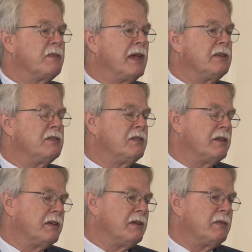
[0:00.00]
and
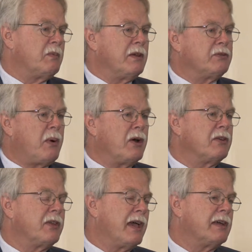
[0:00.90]
uh, as part
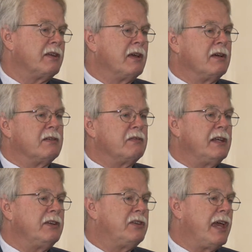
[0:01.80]
of that,
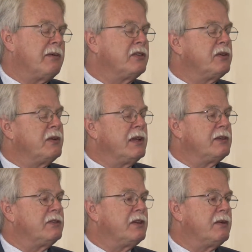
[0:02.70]
any damage
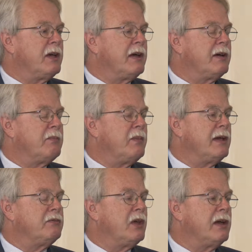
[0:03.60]
it, uh,
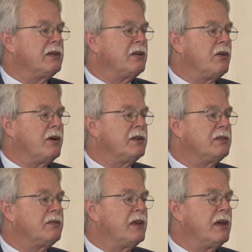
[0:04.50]
may have done
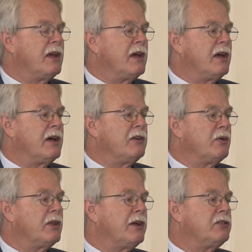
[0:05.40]
on uh,
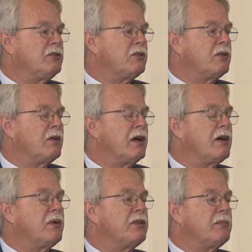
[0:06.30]
your relations
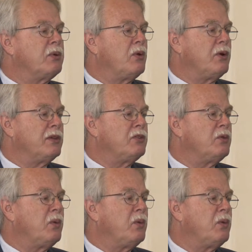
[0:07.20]
uh, with employees who